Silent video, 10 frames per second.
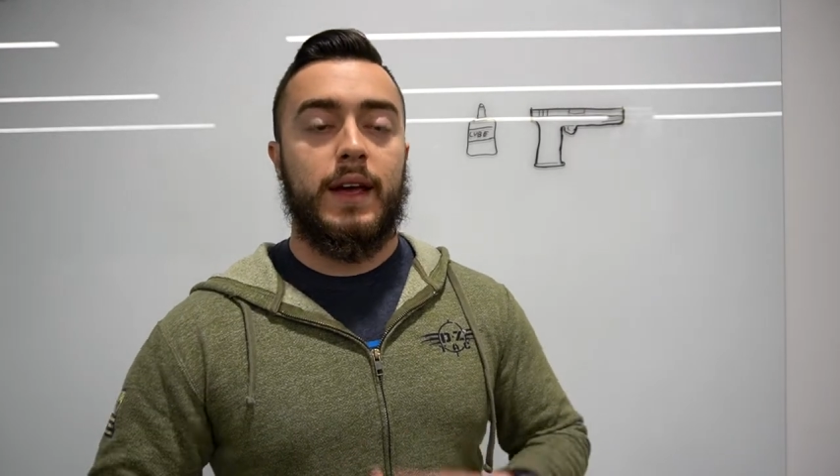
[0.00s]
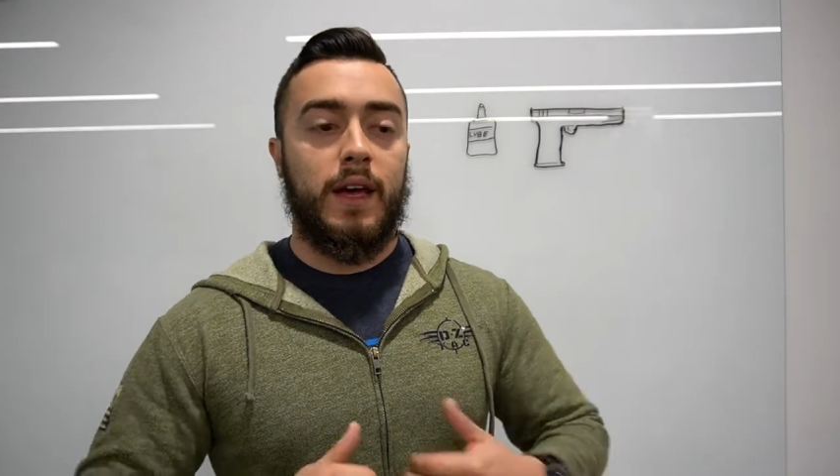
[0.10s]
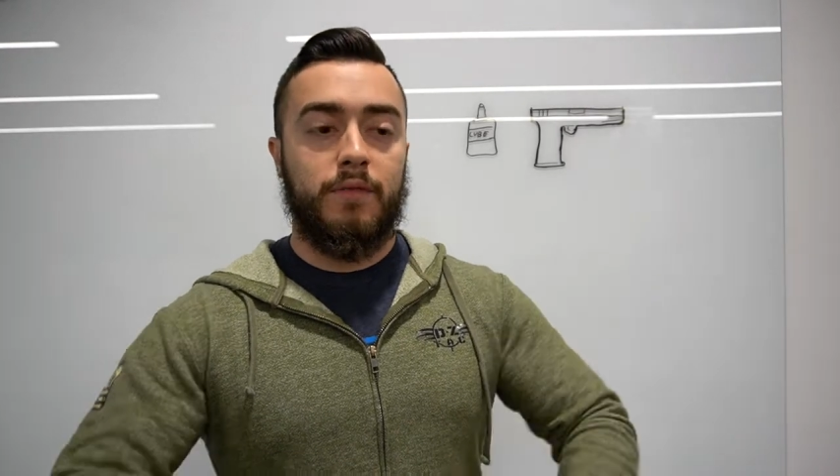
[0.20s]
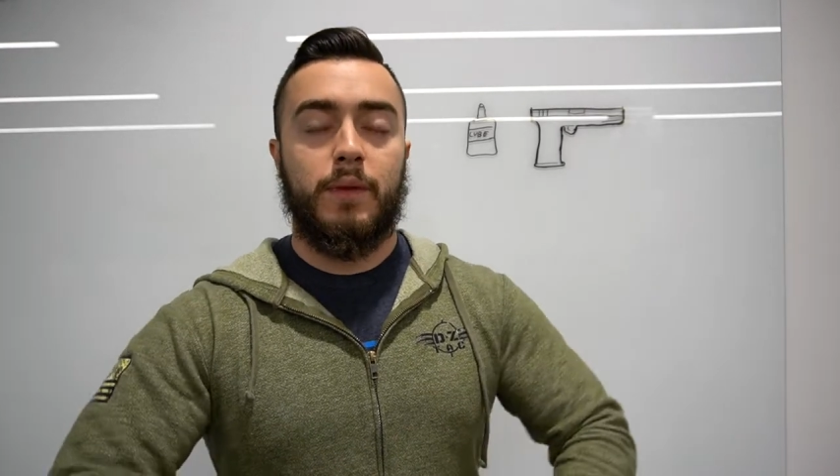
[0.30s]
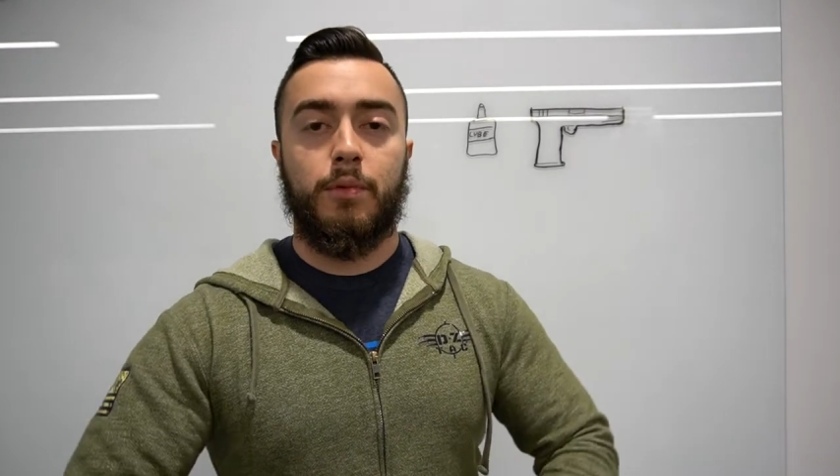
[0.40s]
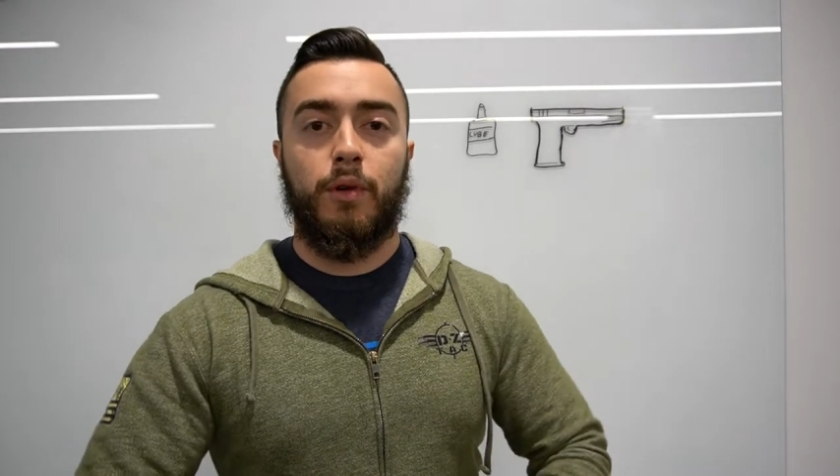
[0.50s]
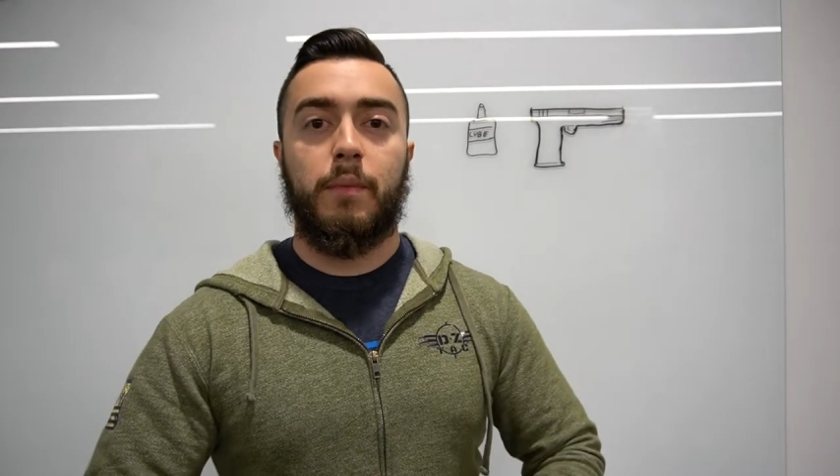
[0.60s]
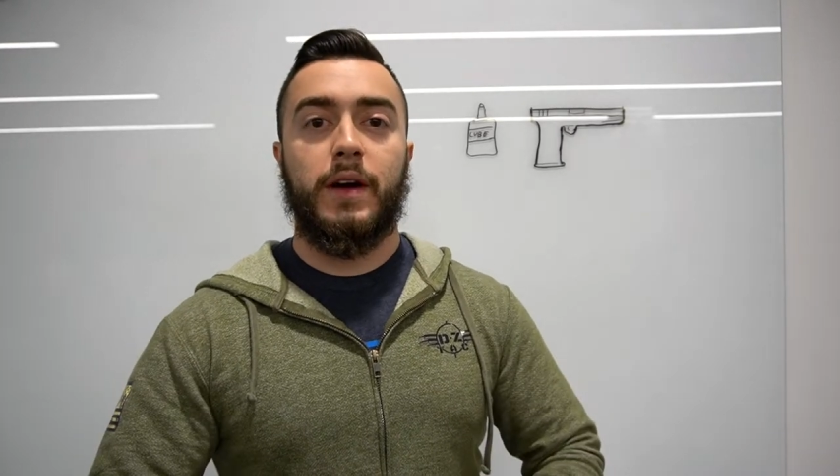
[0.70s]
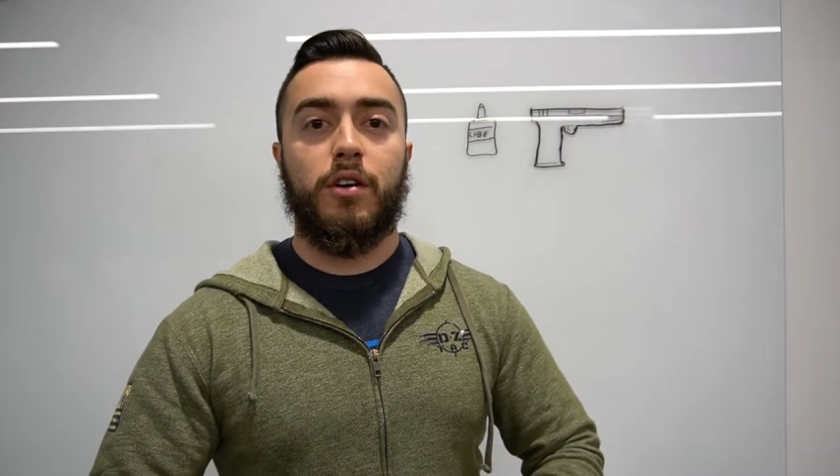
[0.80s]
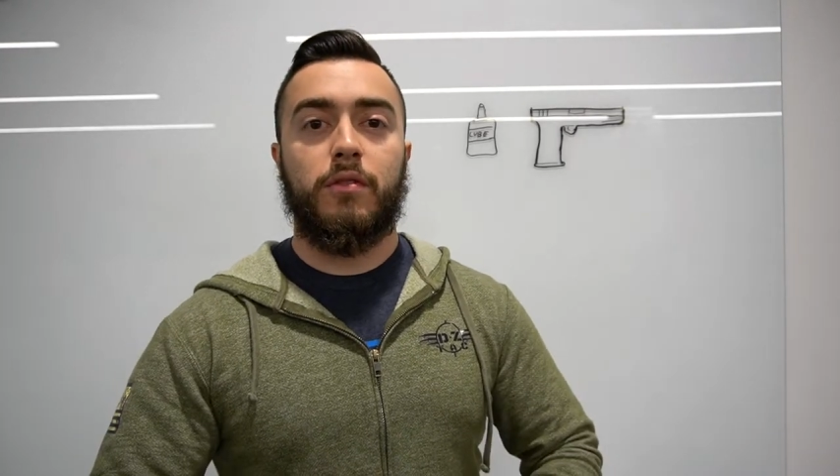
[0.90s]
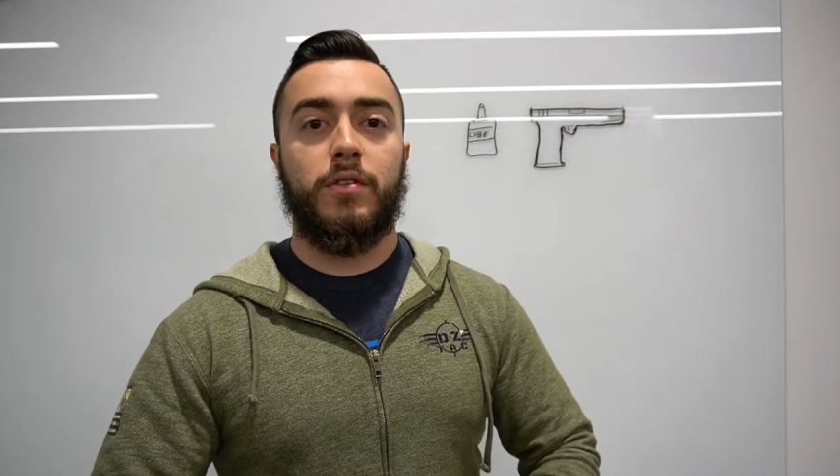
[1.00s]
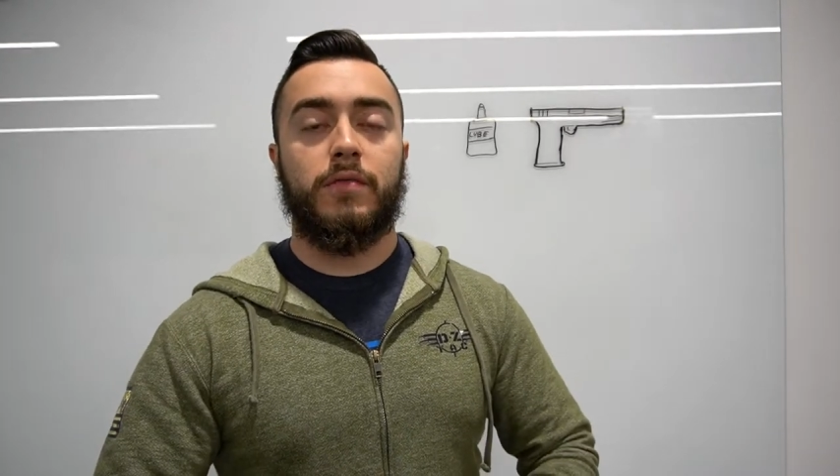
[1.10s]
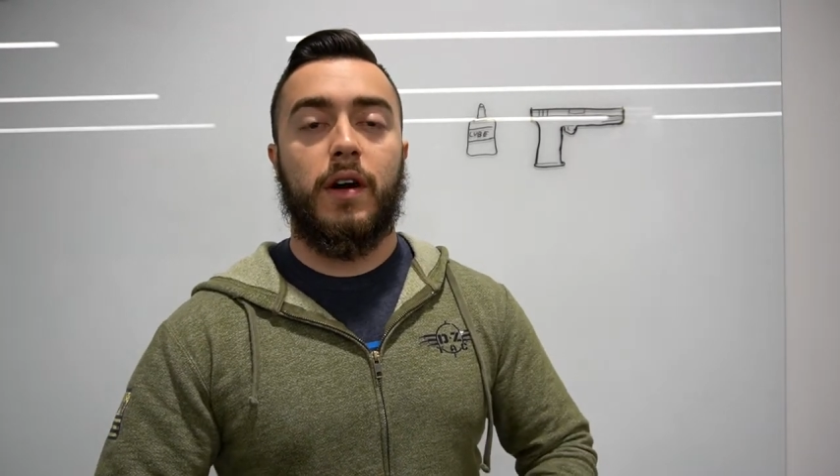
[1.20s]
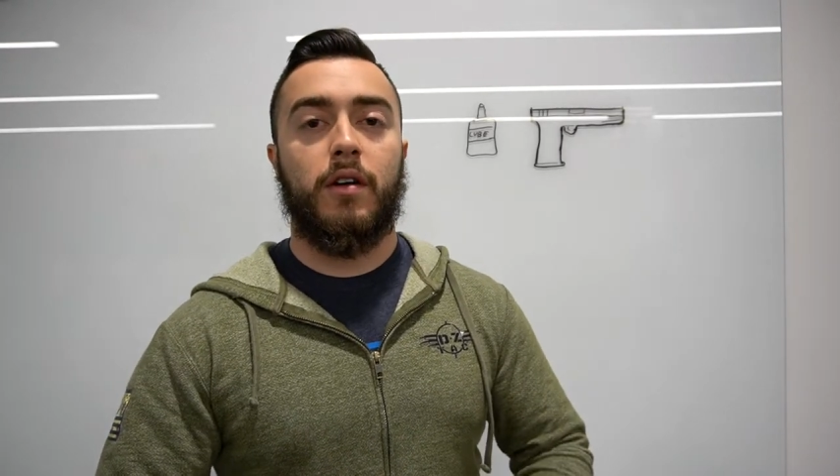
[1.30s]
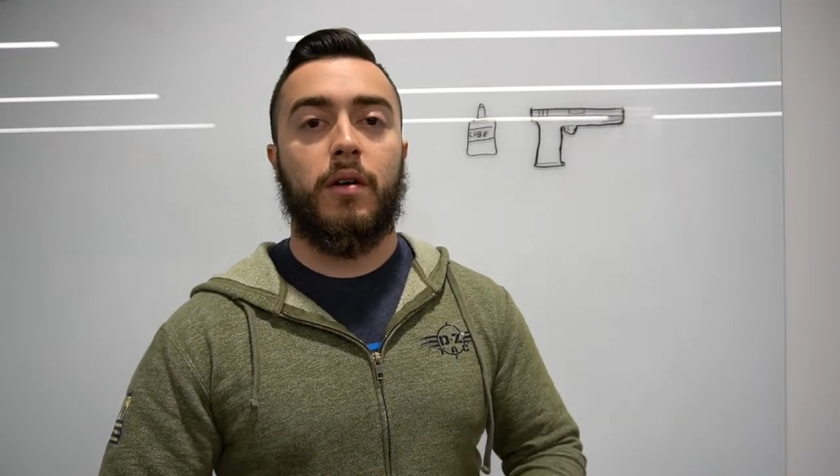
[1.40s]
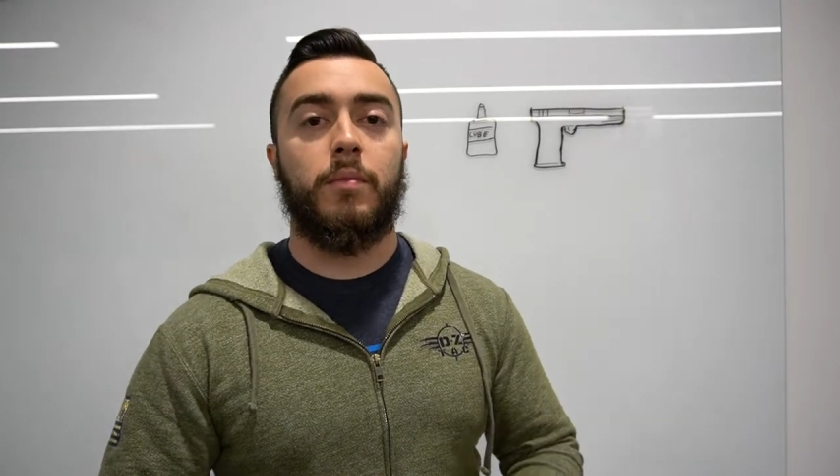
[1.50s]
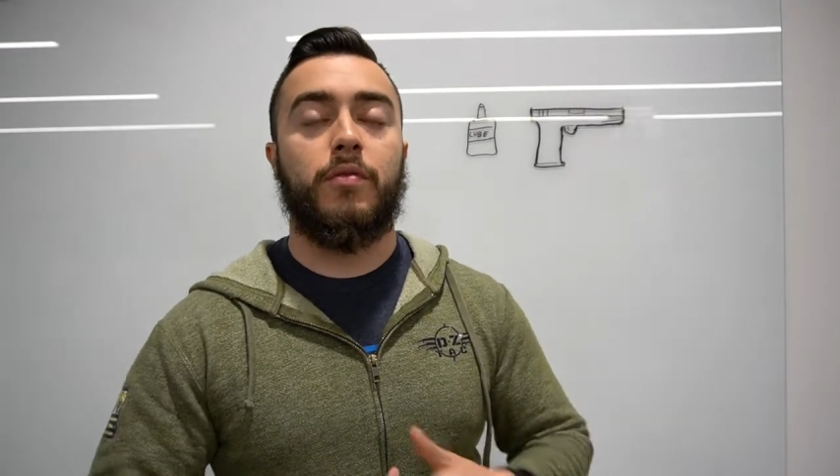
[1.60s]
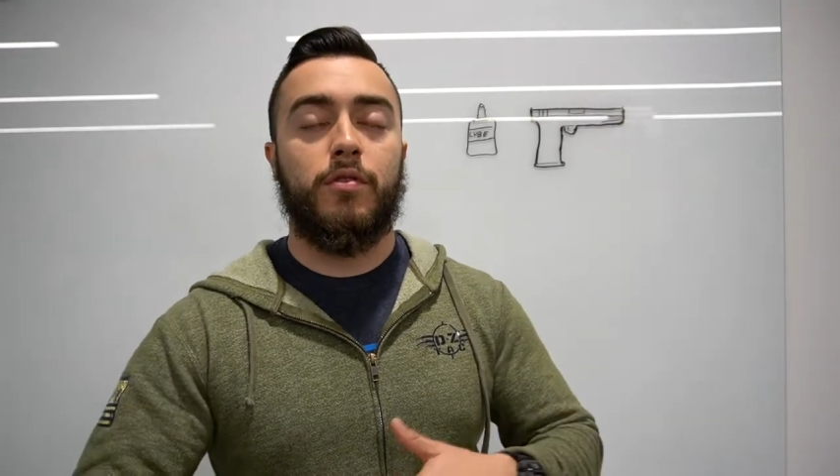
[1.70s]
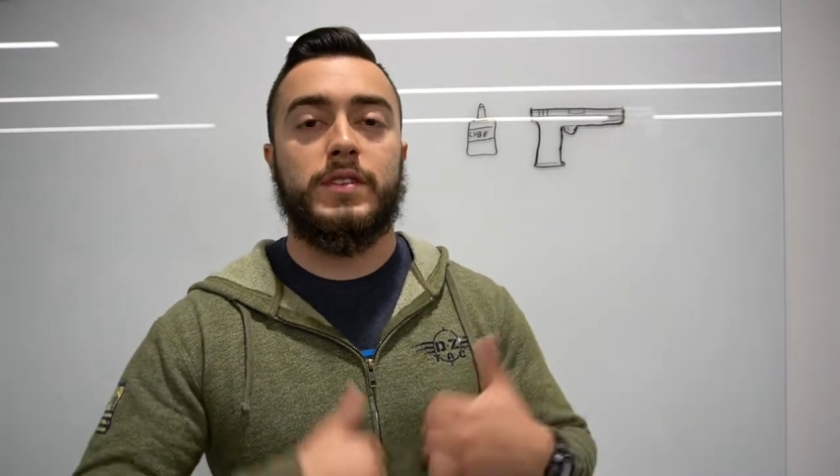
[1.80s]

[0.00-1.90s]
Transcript: and flip it right back over your firearm before